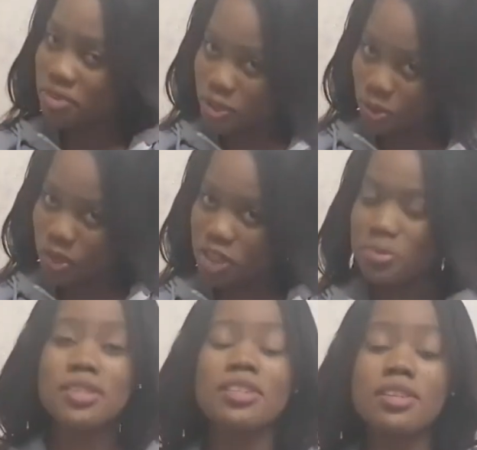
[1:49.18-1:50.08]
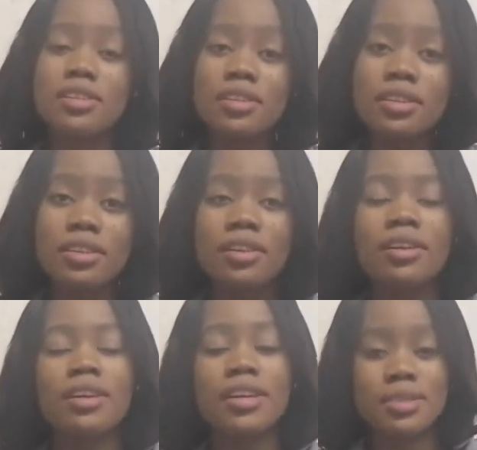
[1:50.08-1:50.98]
So which means she
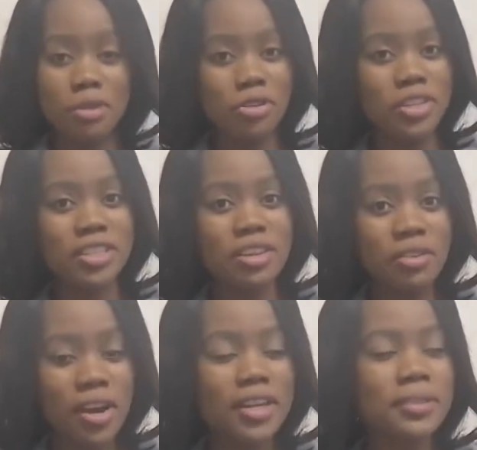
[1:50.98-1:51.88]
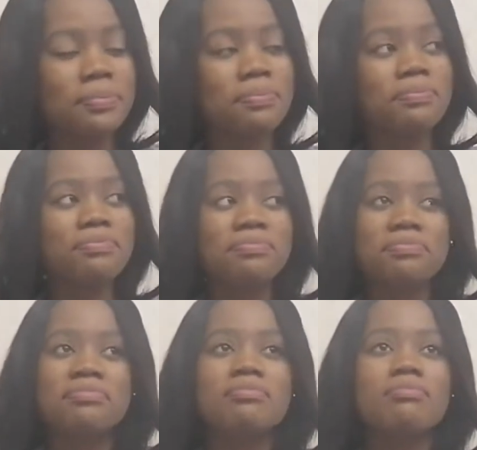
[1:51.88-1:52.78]
is married, right?
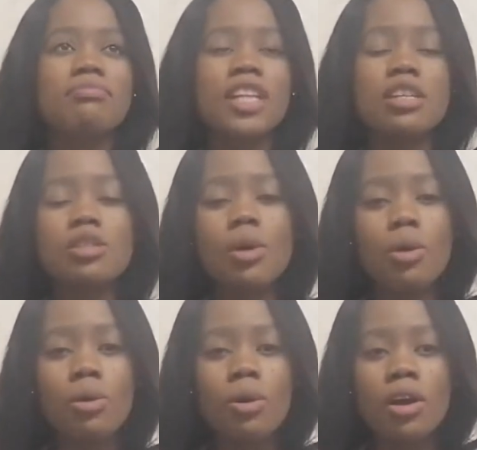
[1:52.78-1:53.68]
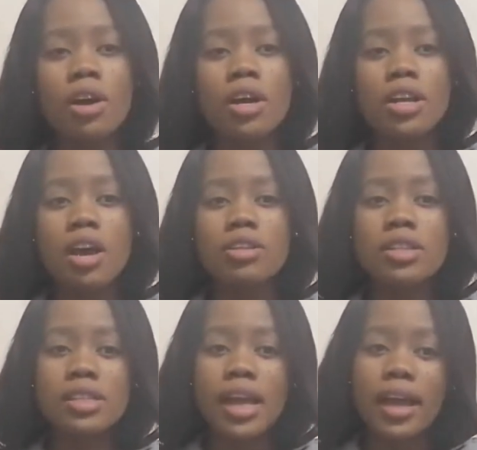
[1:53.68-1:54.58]
So now
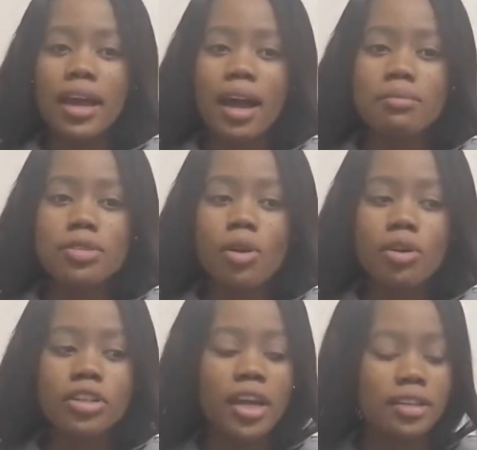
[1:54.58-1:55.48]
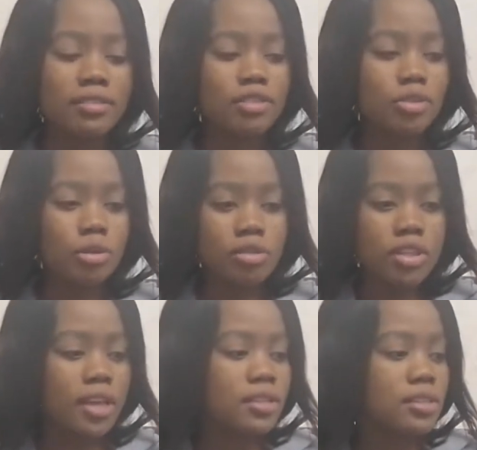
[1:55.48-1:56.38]
this guy comes on and
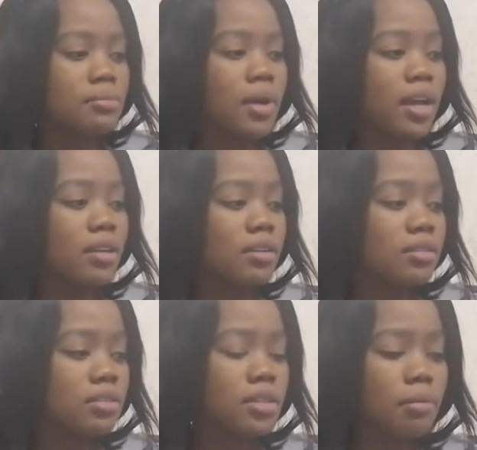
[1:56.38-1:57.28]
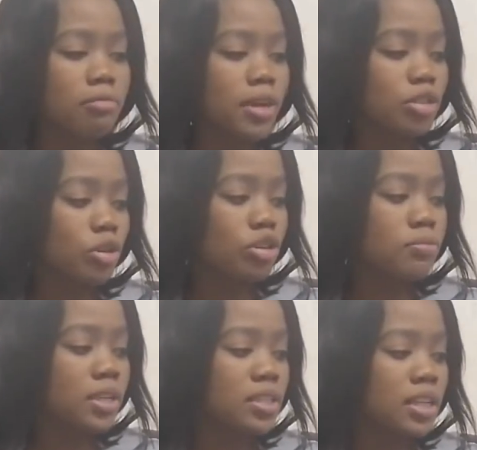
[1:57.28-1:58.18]
takes some of my
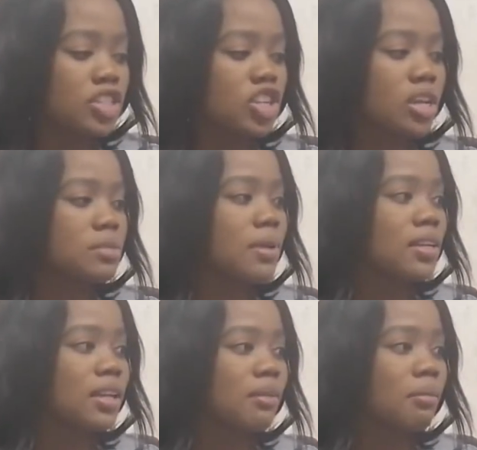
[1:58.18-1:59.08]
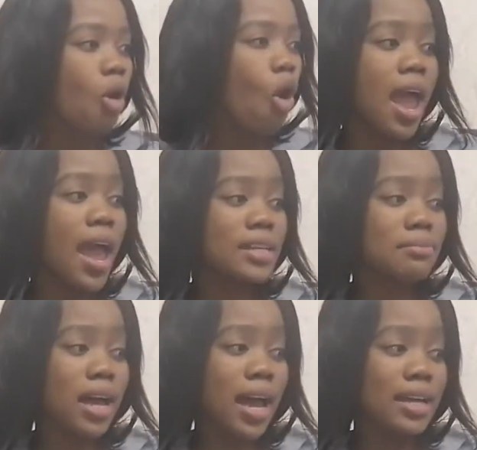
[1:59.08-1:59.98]
documents and checks my name
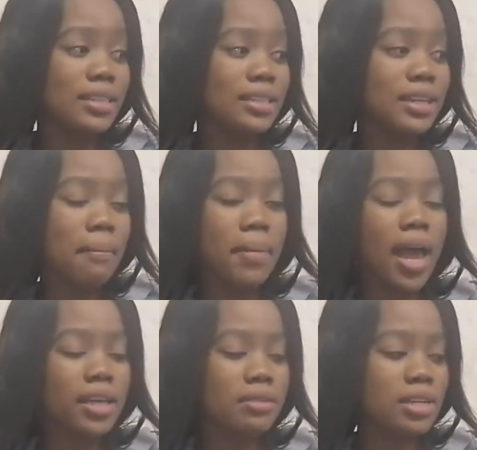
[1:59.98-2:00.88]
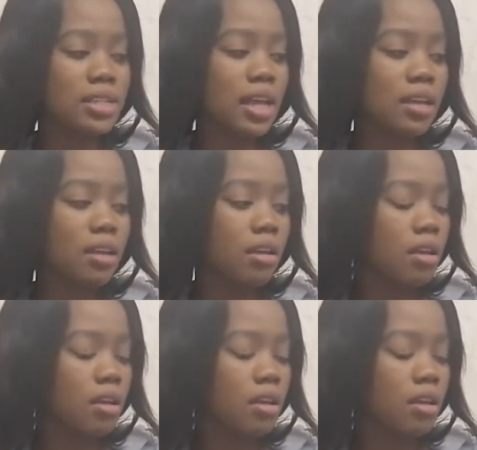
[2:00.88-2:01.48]
and my ID number, and he was like,